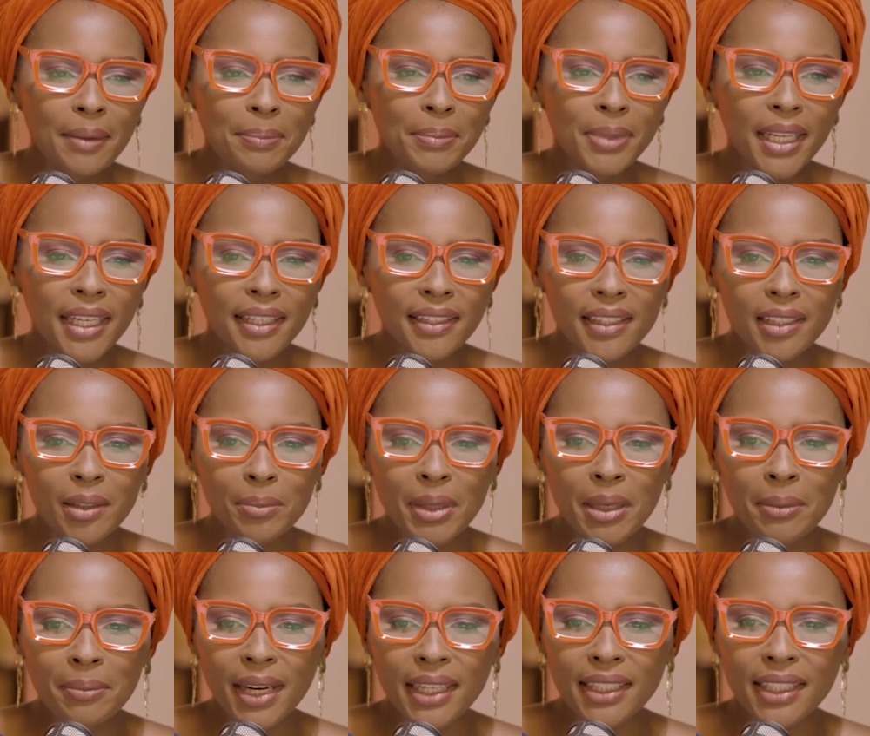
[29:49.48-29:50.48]
places
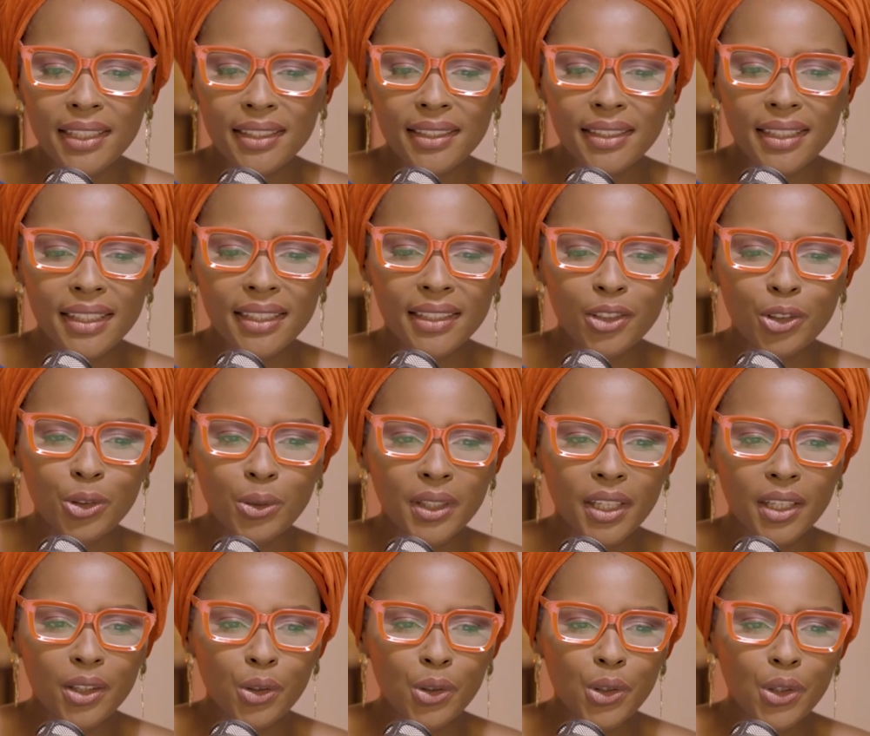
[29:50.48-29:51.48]
being marketed, you
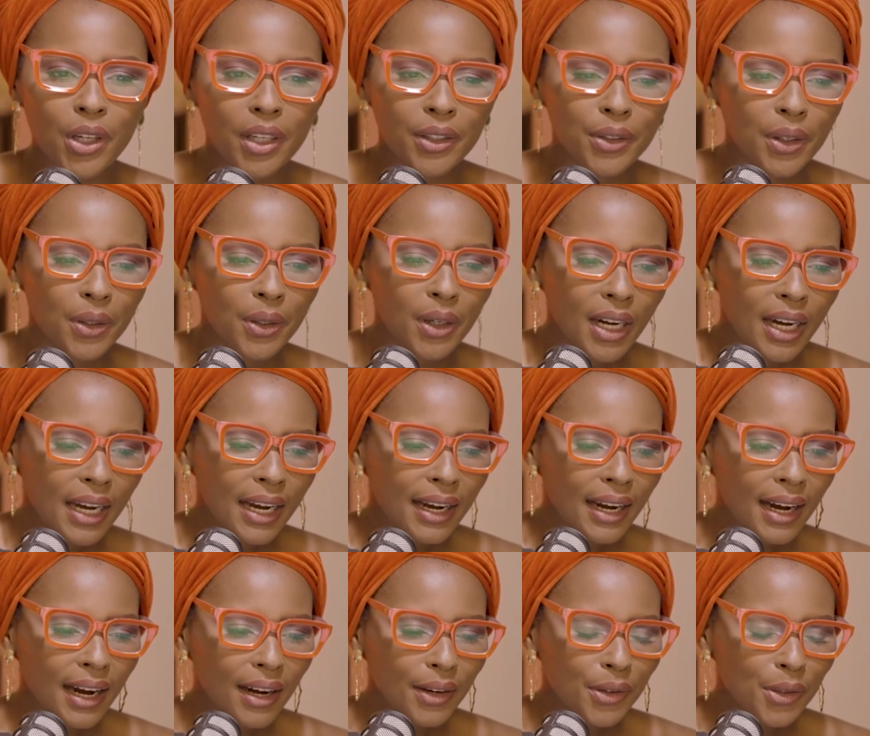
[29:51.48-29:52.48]
get
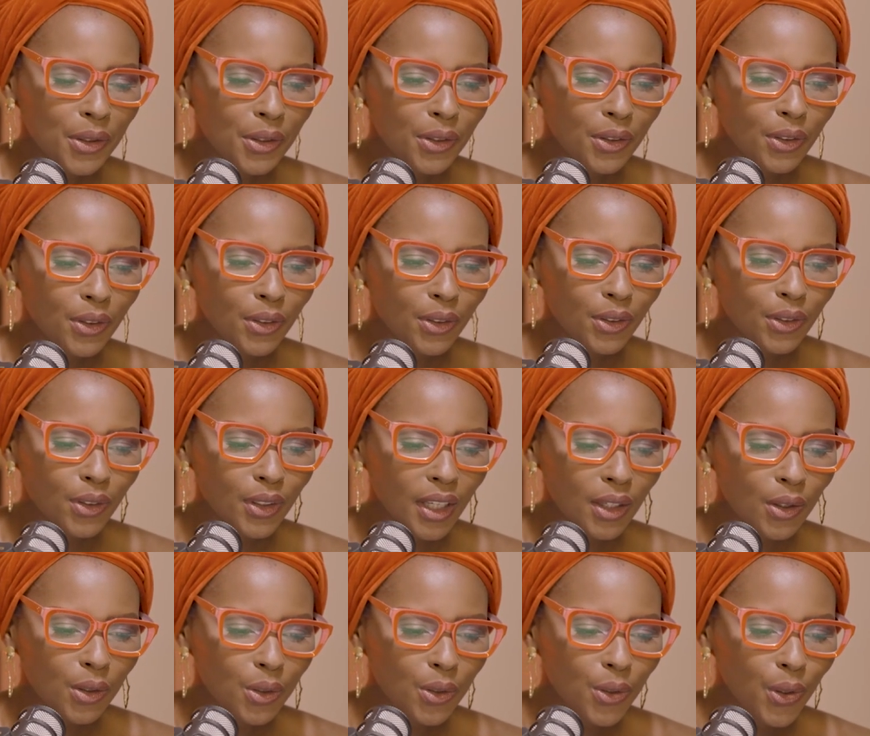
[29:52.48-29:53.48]
you
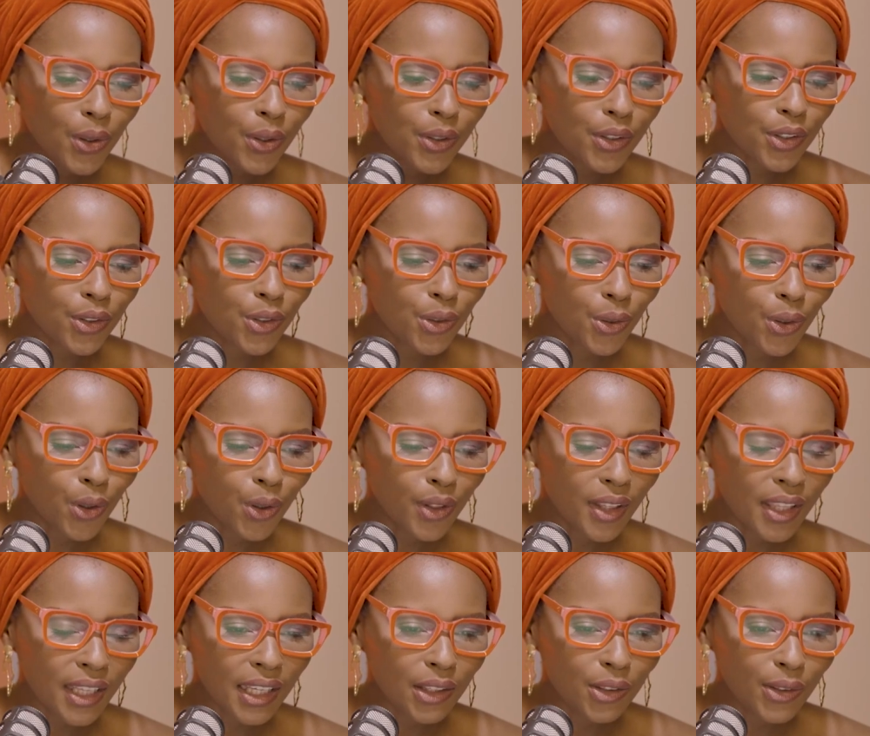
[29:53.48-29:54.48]
get lured to go
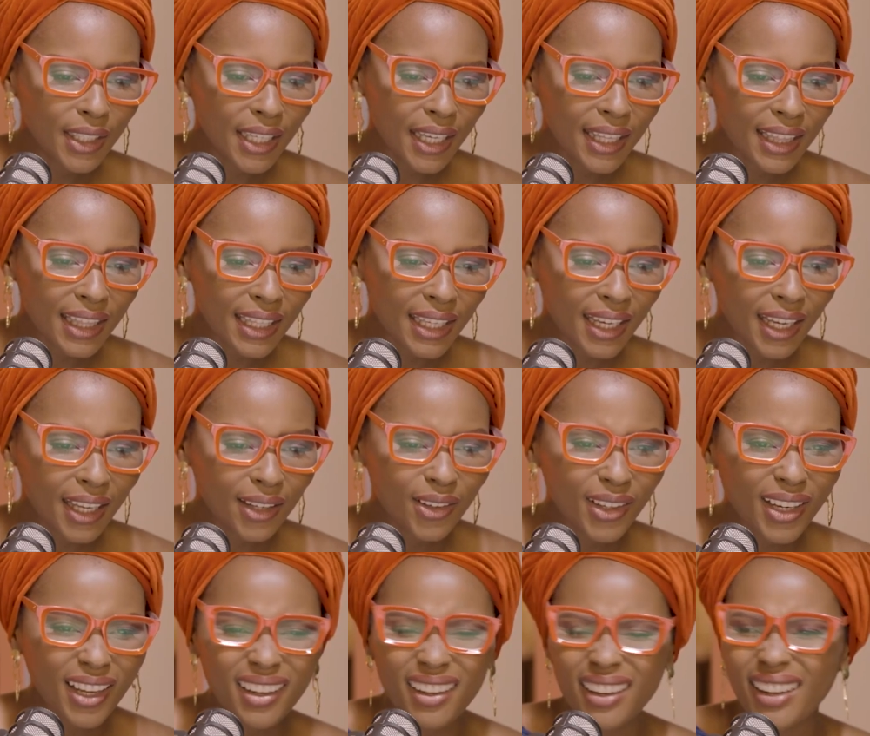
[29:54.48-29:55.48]
there. You get there and
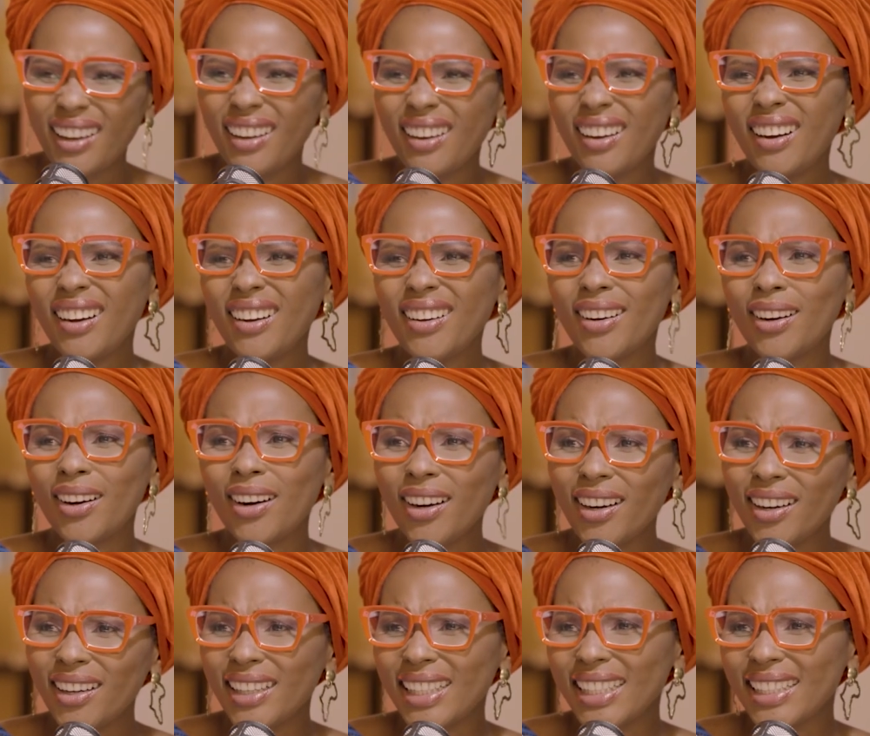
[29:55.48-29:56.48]
you're like, oh
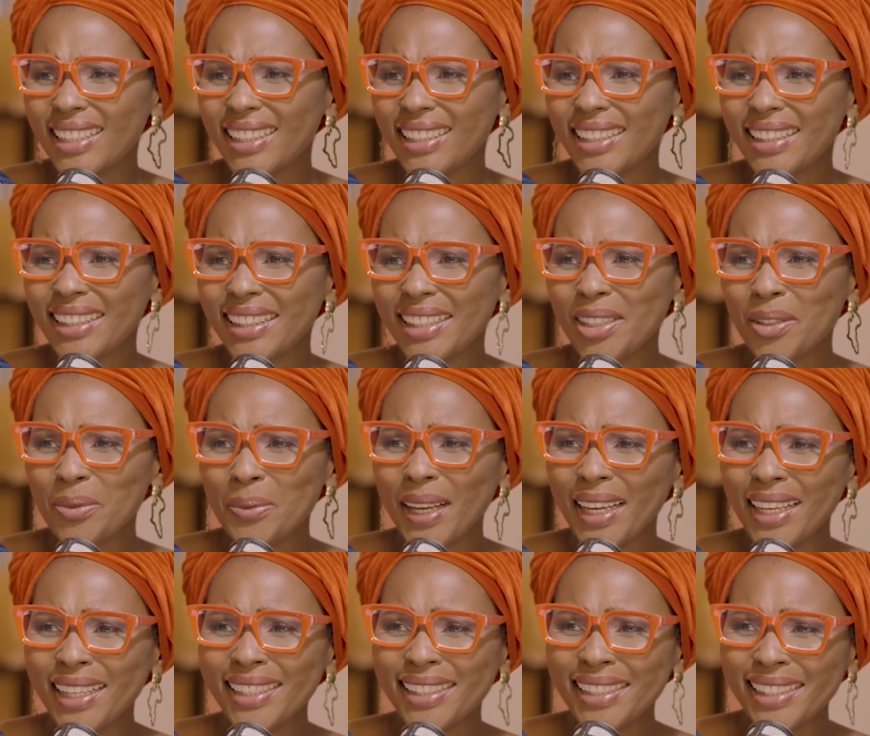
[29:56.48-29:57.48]
God, this
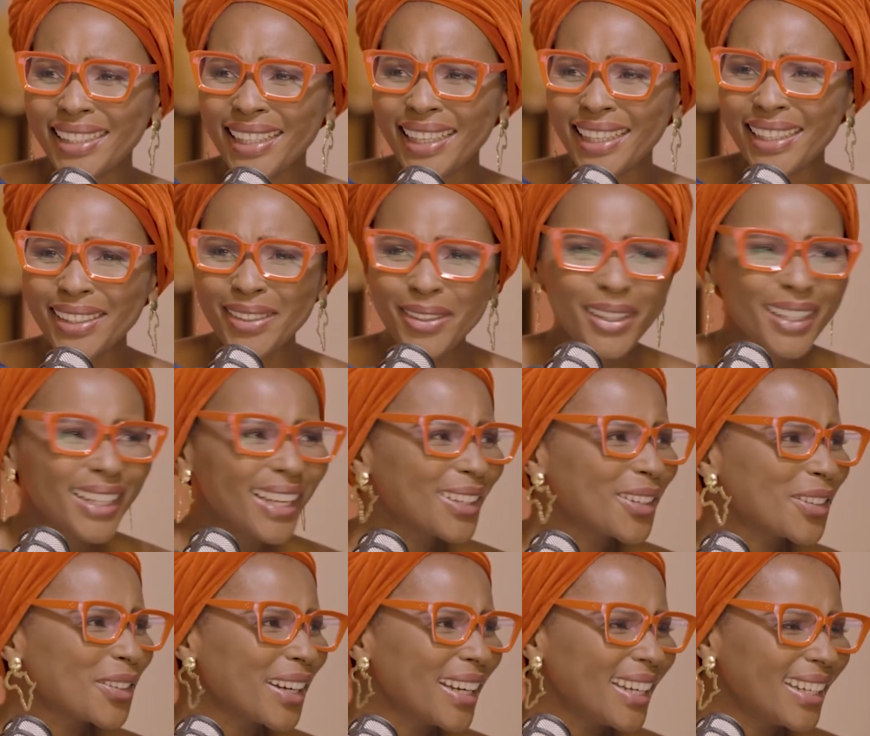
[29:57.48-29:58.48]
place is not that
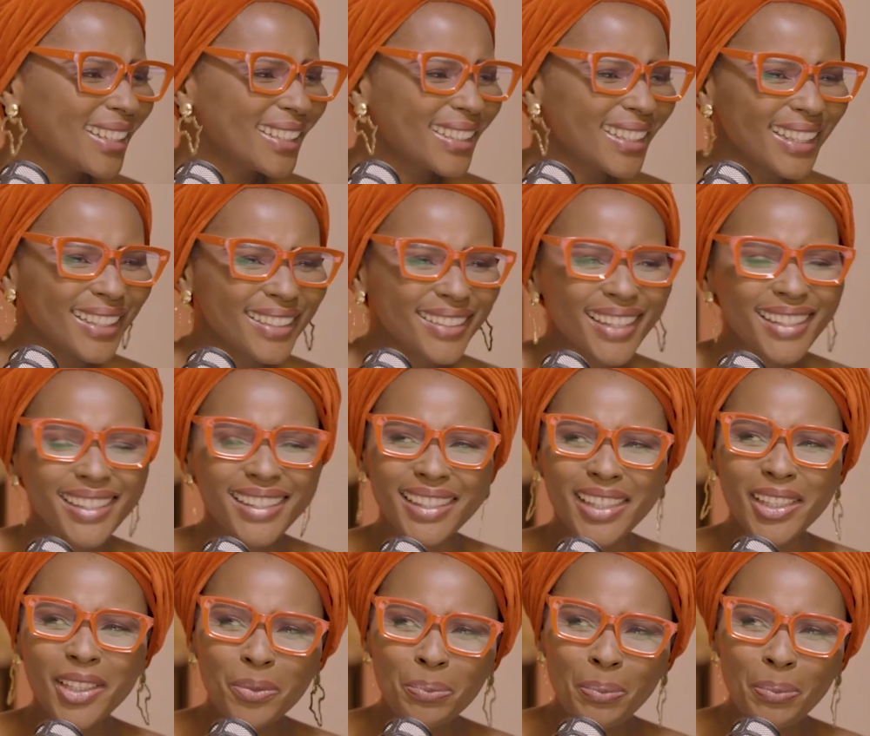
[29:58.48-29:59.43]
great. It's just this